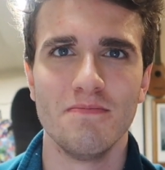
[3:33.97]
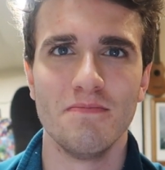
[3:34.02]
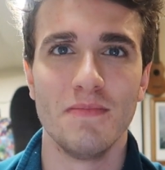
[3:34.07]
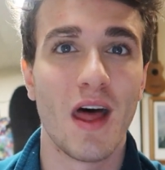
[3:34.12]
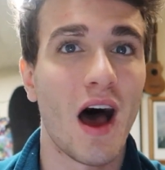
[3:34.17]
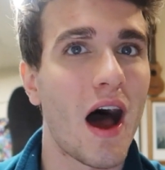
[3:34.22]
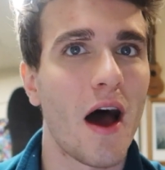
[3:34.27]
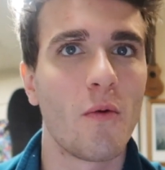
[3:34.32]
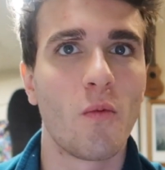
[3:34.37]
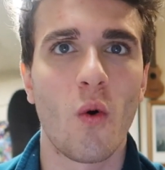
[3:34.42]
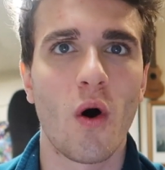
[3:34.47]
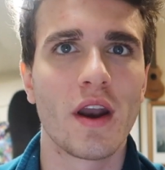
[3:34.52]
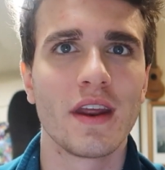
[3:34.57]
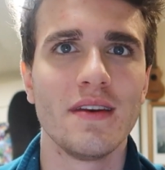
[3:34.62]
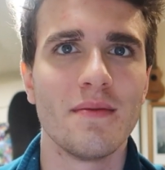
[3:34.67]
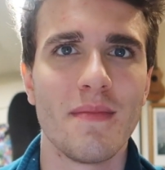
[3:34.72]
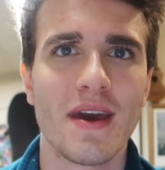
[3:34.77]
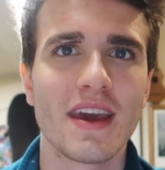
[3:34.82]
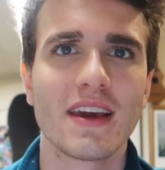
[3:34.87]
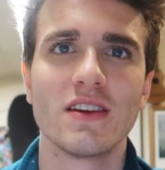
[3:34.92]
not
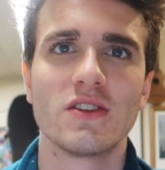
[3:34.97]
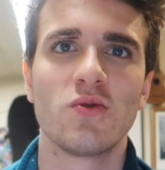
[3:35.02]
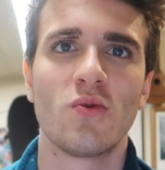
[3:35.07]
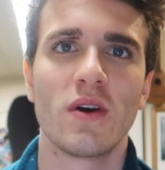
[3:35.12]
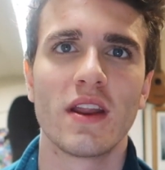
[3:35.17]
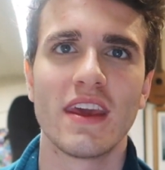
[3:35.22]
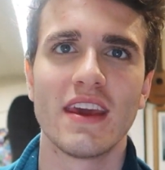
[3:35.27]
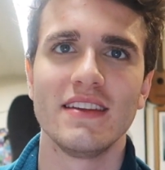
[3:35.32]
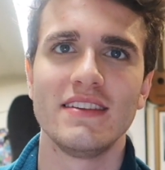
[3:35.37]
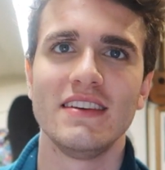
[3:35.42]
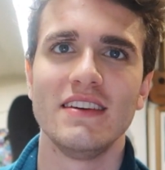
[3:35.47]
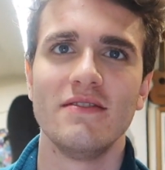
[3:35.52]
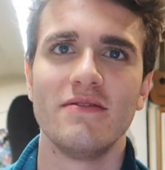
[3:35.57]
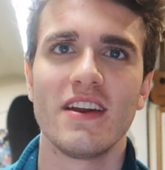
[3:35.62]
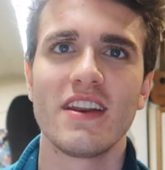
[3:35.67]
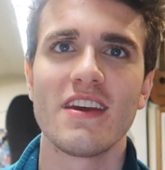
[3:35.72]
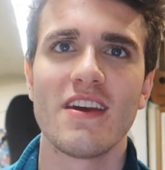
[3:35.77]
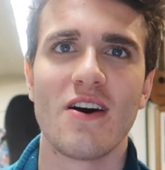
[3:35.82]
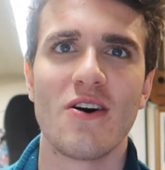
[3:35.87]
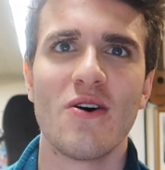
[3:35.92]
wanting to make a 2018
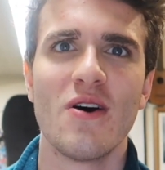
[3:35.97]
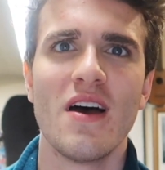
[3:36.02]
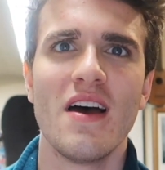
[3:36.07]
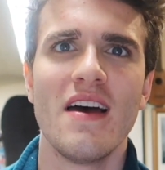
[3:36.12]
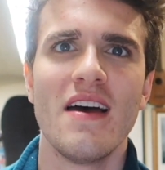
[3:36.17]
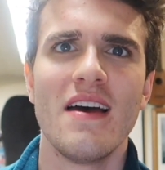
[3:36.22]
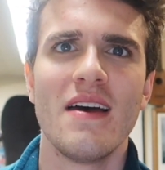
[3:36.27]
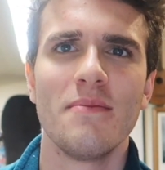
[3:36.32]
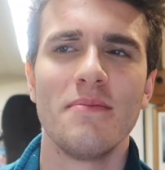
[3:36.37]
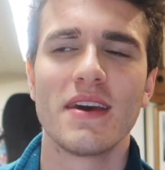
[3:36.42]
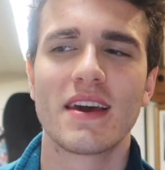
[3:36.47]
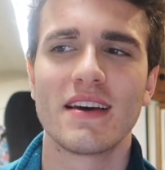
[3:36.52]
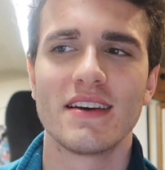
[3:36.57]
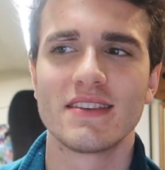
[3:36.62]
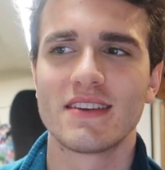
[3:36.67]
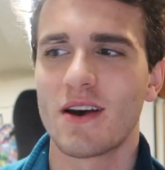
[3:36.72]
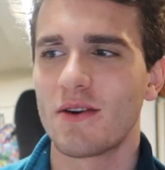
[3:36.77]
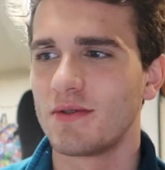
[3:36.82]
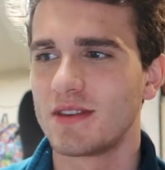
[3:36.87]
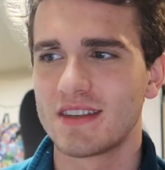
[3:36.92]
video,
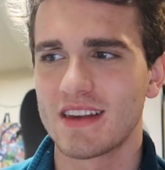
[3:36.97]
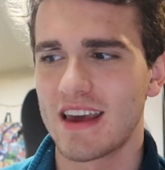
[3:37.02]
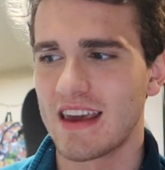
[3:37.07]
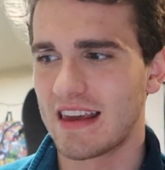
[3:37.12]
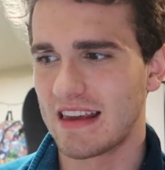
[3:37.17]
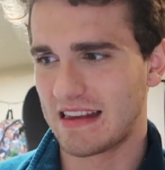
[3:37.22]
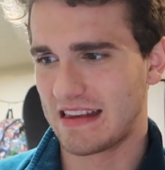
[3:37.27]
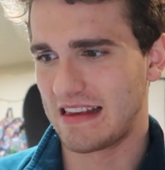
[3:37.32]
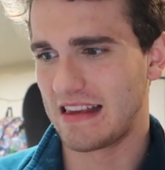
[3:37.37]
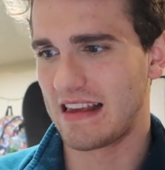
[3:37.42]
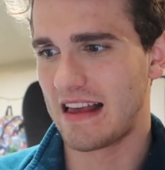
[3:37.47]
because I was like,